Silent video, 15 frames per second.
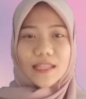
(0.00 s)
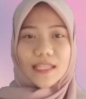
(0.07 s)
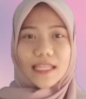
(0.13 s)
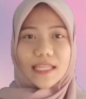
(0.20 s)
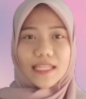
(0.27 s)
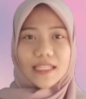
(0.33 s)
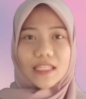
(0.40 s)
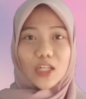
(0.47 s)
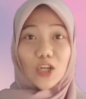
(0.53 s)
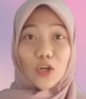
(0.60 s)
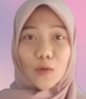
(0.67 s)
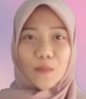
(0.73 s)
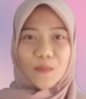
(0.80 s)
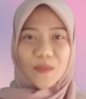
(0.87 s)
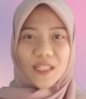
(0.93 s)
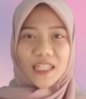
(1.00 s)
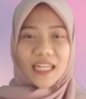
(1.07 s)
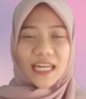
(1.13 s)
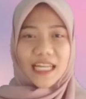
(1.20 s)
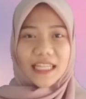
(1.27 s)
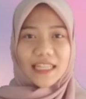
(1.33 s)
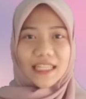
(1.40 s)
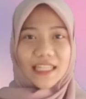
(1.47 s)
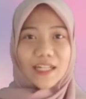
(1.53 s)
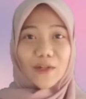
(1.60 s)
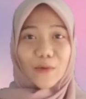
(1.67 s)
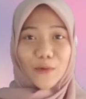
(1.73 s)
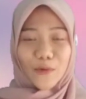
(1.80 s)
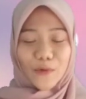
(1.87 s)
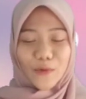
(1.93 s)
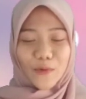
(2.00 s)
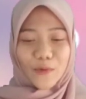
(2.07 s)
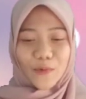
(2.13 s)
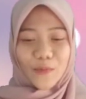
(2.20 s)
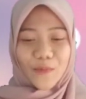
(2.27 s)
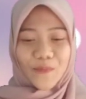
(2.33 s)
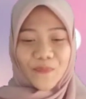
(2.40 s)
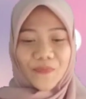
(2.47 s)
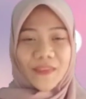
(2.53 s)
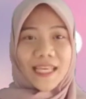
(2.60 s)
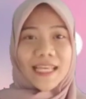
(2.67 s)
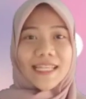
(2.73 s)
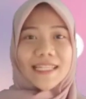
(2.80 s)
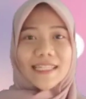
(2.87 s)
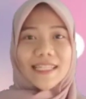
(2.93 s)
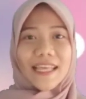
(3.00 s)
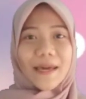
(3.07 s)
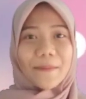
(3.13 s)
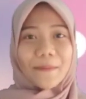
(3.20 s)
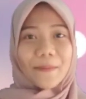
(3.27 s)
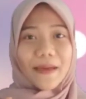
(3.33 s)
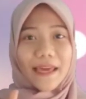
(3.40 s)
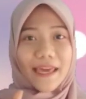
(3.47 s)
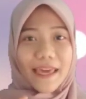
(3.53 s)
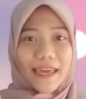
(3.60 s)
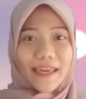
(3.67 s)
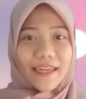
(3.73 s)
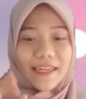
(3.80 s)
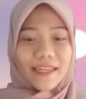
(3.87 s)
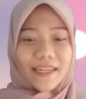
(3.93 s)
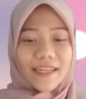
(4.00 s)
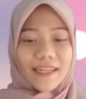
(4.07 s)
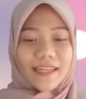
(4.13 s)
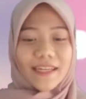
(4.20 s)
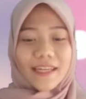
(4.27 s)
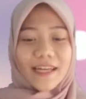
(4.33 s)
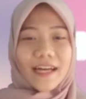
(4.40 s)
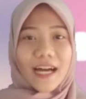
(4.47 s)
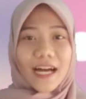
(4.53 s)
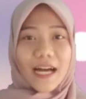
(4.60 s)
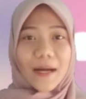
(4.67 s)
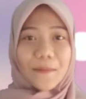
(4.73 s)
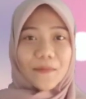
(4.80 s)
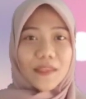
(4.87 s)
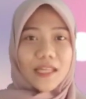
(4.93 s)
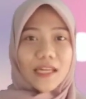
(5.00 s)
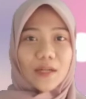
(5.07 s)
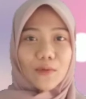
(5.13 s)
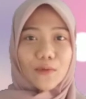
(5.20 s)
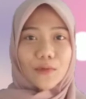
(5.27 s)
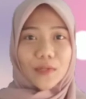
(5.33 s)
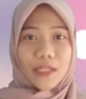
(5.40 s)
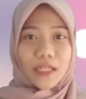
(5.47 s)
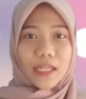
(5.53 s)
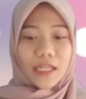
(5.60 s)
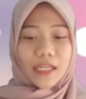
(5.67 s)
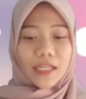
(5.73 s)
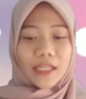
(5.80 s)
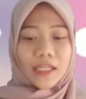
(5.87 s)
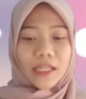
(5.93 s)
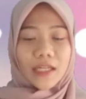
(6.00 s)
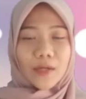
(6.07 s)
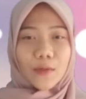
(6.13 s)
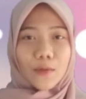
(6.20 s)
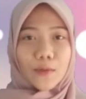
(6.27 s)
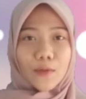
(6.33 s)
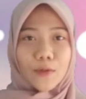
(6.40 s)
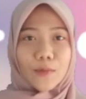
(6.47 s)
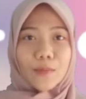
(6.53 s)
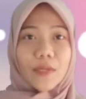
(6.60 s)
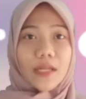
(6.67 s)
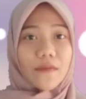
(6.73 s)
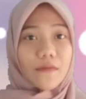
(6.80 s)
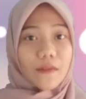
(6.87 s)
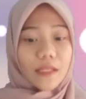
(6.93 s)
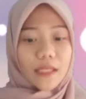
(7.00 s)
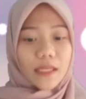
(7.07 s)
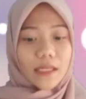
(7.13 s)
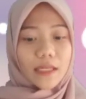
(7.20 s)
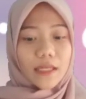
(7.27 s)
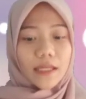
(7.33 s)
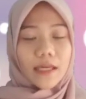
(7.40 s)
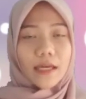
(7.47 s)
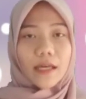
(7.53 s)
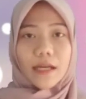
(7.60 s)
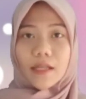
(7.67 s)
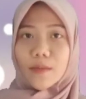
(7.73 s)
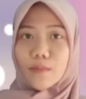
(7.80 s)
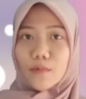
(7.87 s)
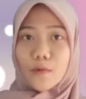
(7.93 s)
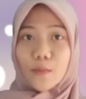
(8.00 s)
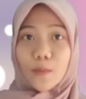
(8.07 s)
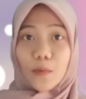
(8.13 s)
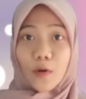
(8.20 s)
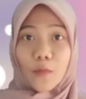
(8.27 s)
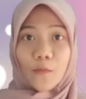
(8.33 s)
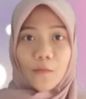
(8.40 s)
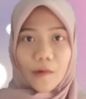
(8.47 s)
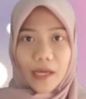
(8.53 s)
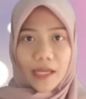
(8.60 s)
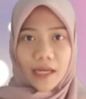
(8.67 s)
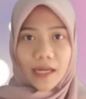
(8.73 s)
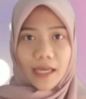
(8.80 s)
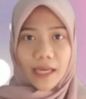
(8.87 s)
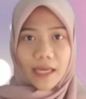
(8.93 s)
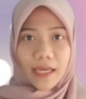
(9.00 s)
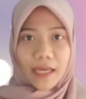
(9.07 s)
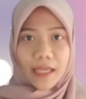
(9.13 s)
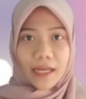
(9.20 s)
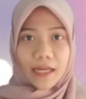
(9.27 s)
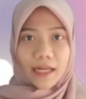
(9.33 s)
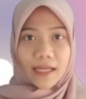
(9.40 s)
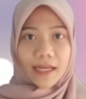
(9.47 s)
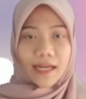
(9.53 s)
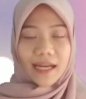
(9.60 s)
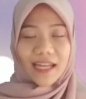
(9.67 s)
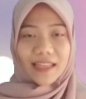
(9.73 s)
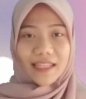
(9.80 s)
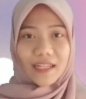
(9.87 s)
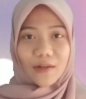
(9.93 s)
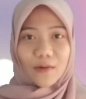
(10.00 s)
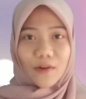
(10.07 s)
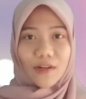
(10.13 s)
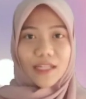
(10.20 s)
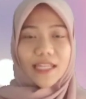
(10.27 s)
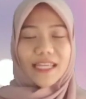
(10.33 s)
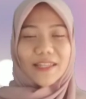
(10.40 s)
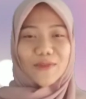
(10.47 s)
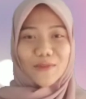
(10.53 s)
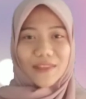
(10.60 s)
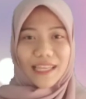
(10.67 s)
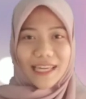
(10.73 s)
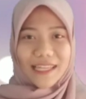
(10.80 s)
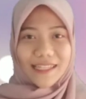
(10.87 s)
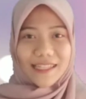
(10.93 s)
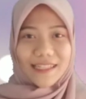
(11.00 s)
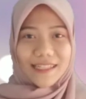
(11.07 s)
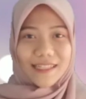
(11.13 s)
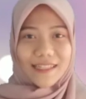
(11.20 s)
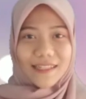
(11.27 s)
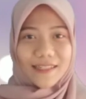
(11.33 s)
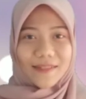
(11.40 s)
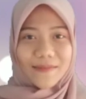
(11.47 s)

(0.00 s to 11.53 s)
with each open until cooked. Step 8. After cooking, cool briefly, remove from fan and cut according to taste.